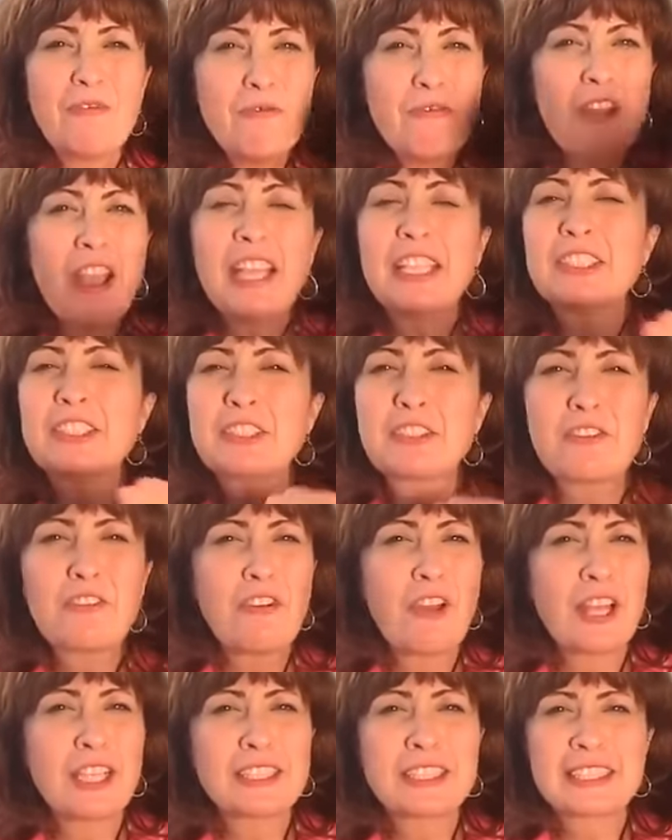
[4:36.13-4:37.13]
face to
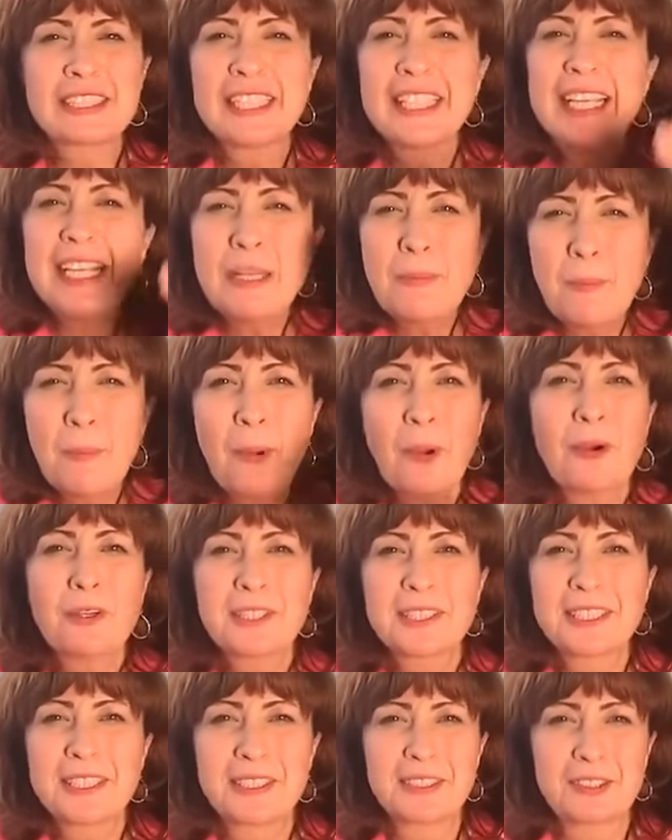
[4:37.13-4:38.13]
face in
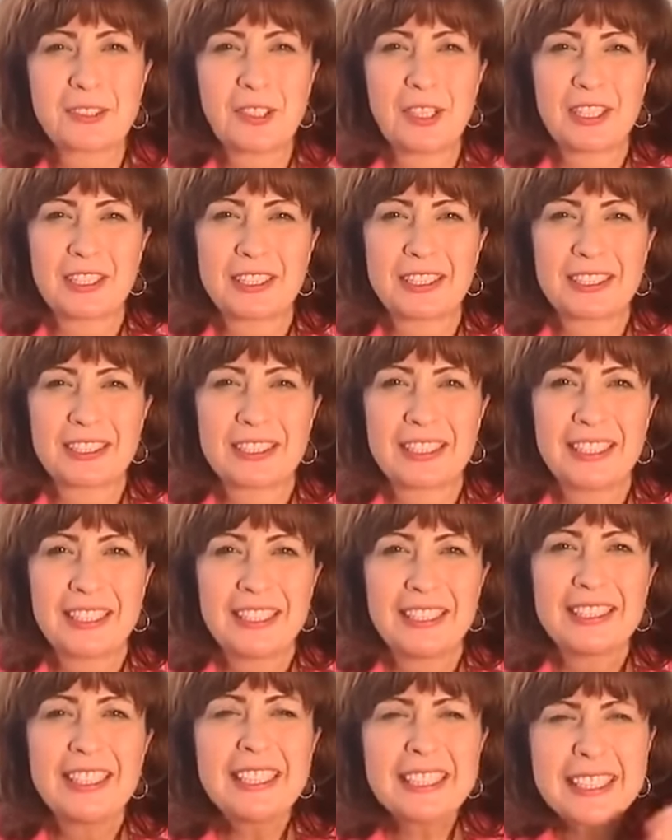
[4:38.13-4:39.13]
person to us.
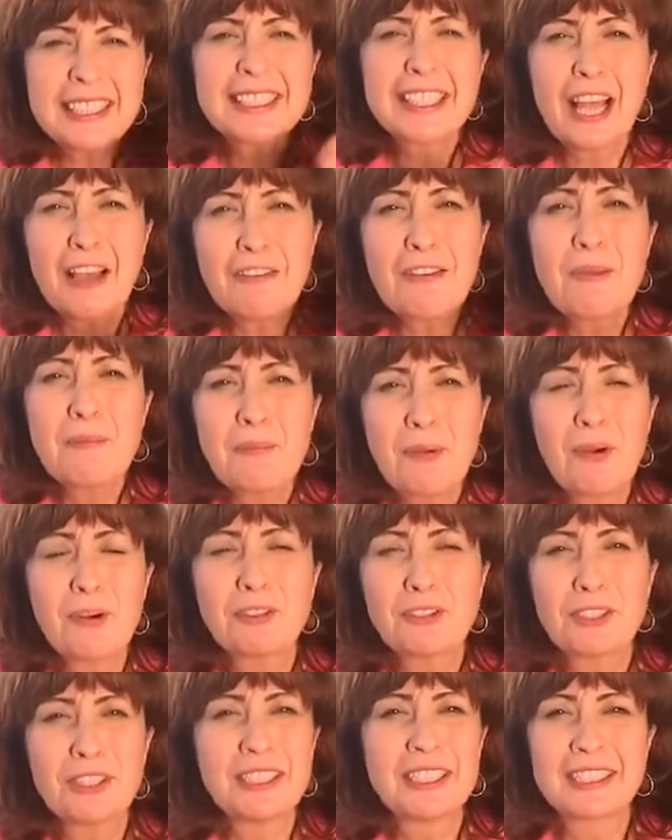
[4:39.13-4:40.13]
This is how
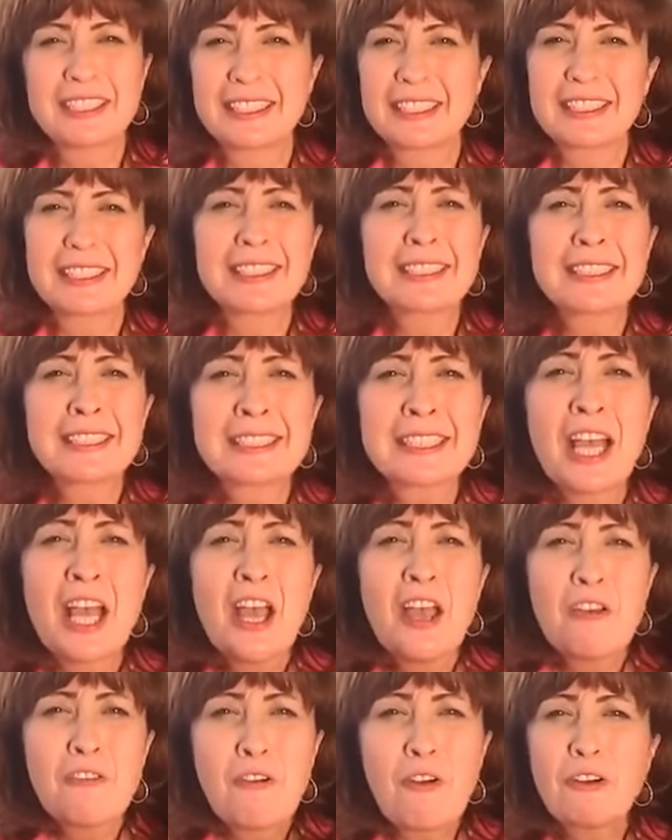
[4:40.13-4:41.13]
important this is. This is
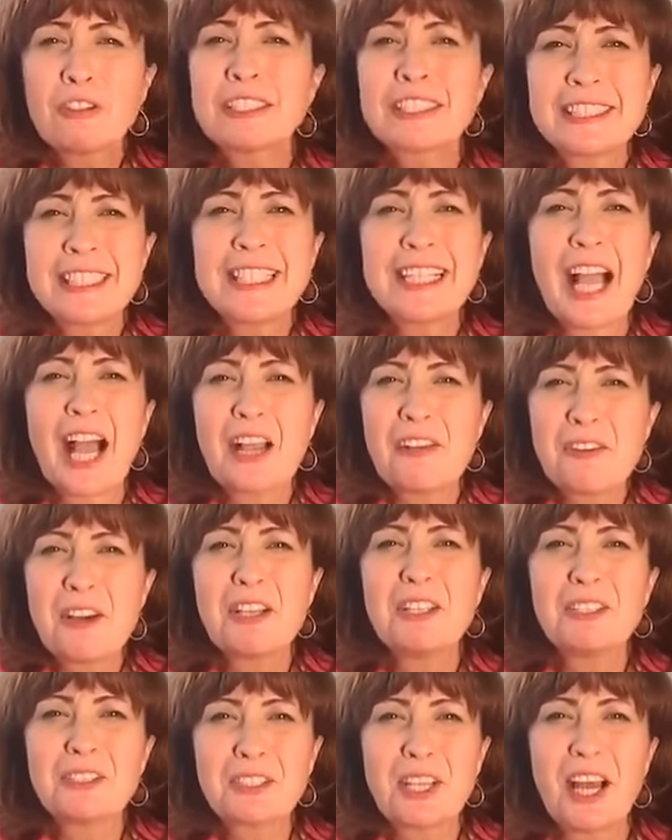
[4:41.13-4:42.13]
first thing I
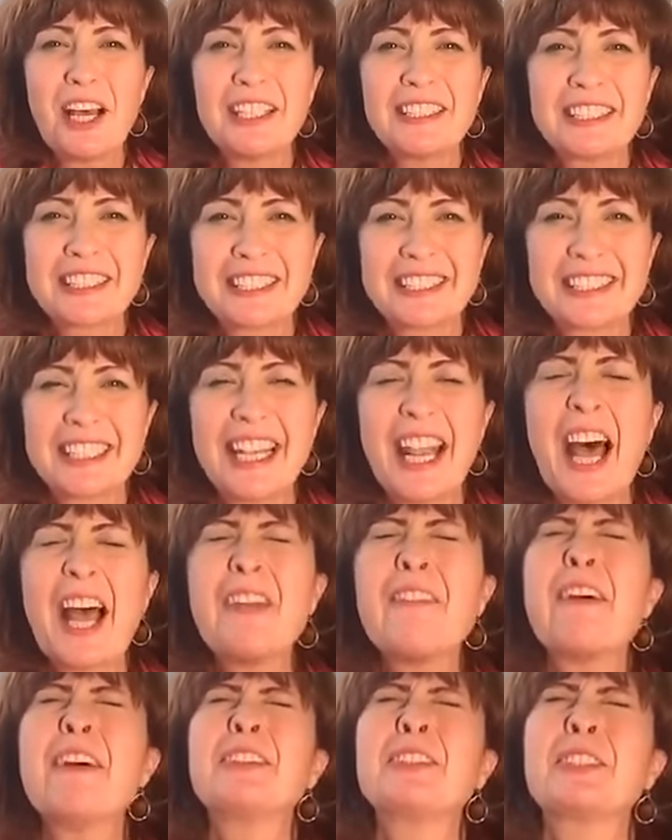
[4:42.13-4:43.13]
want you to understand.
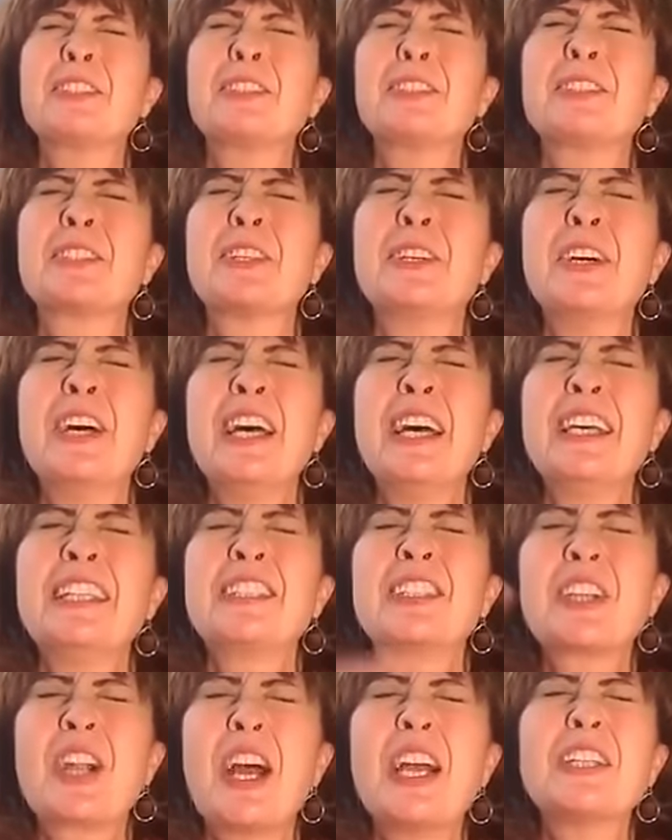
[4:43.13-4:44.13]
I want you to
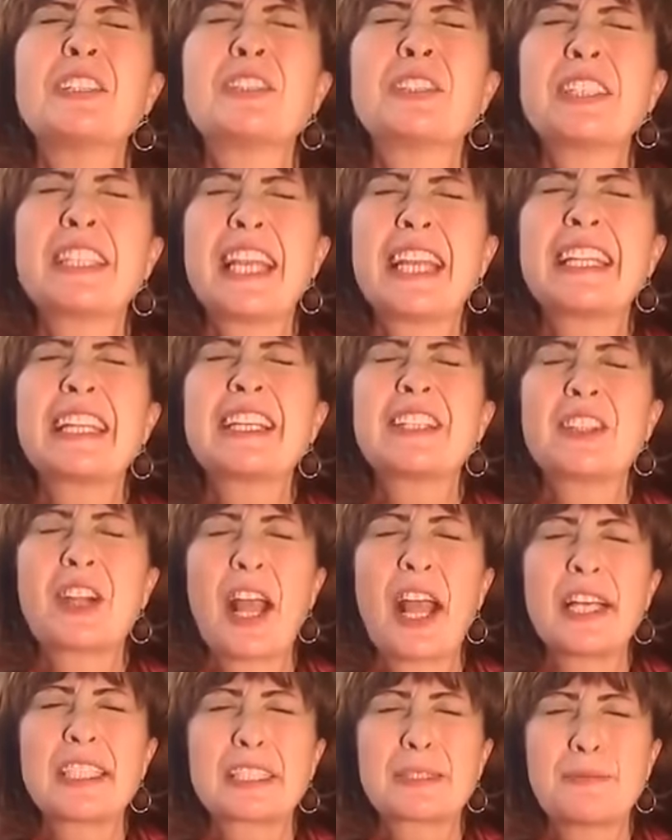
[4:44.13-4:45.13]
try to get a
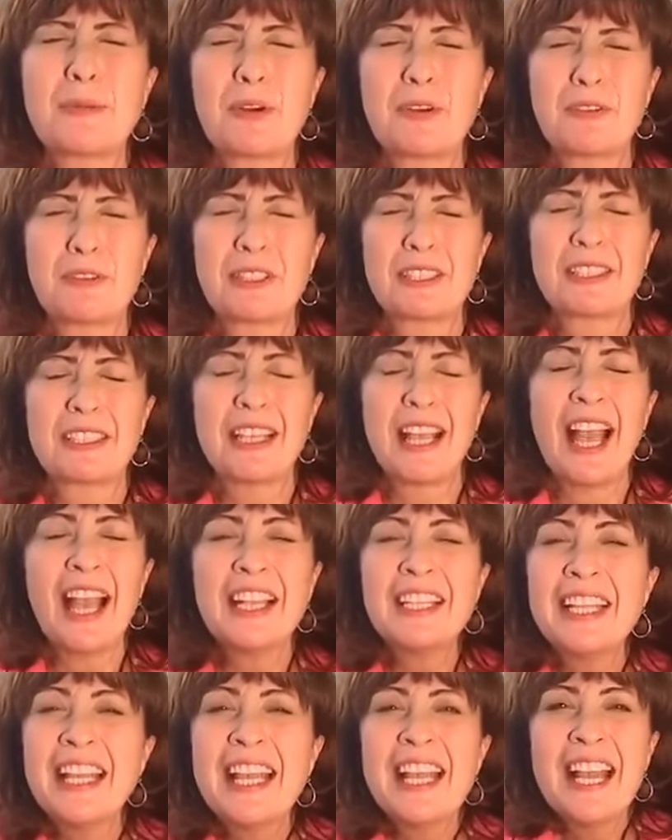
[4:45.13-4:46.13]
grasp of it.
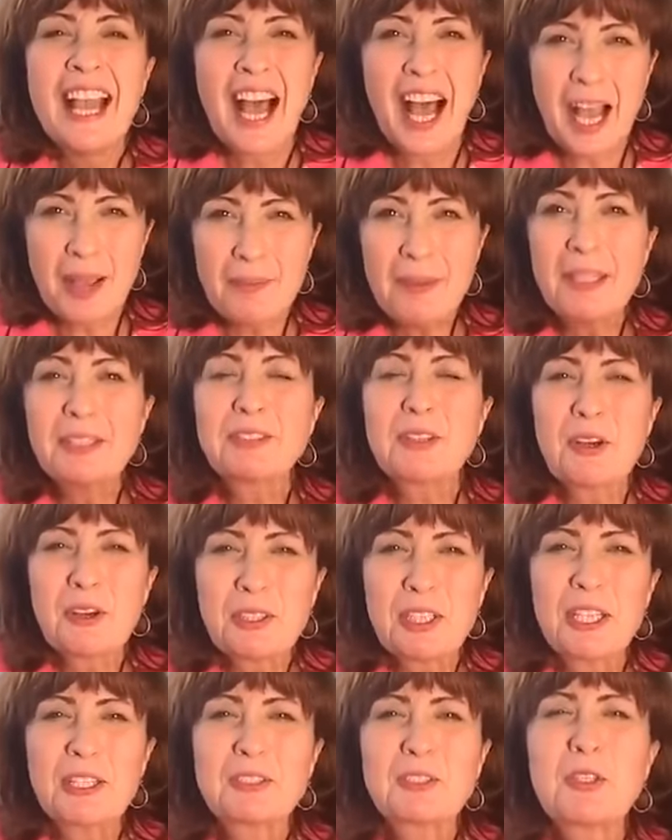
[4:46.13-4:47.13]
And I've been
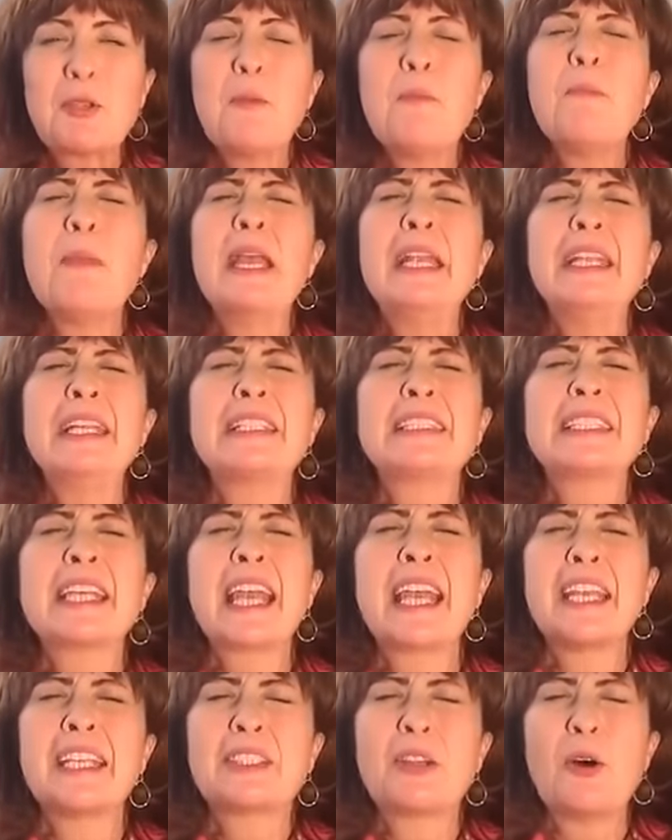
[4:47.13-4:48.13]
talking to you,
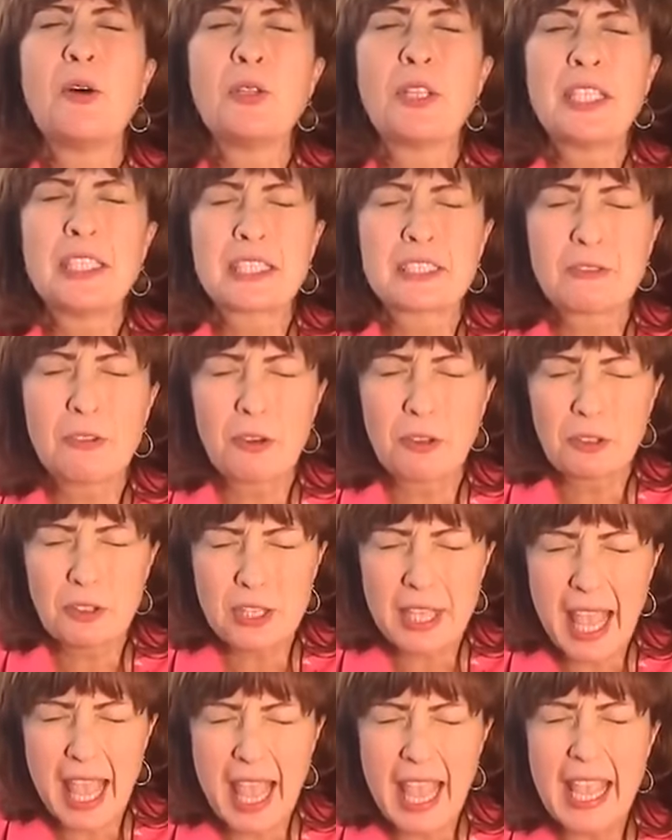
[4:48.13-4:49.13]
meditate on His
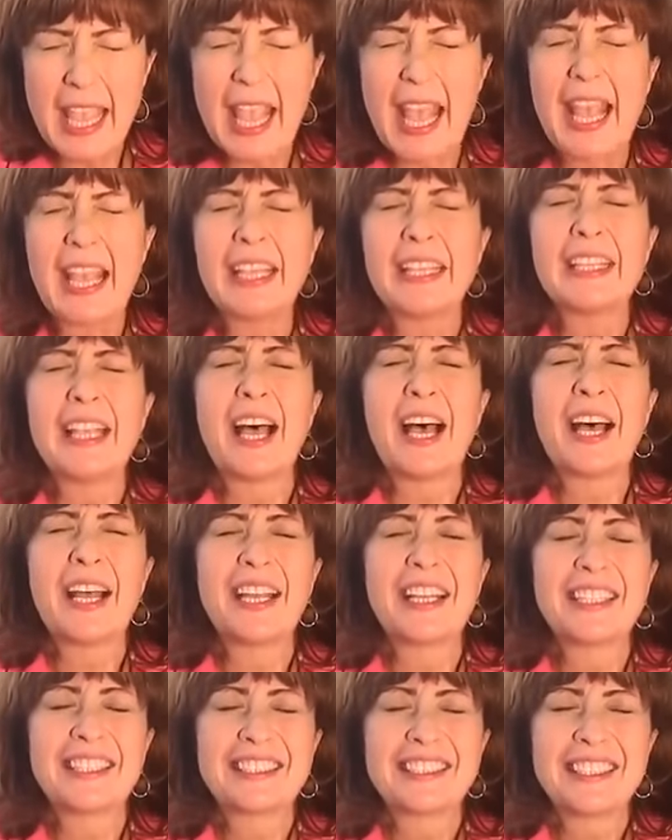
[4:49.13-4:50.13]
word day and
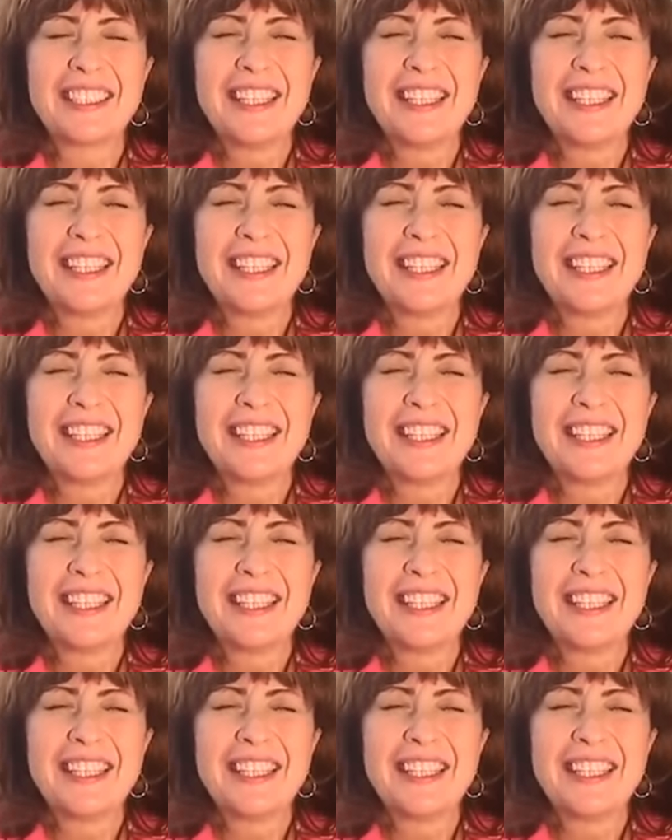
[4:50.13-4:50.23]
night.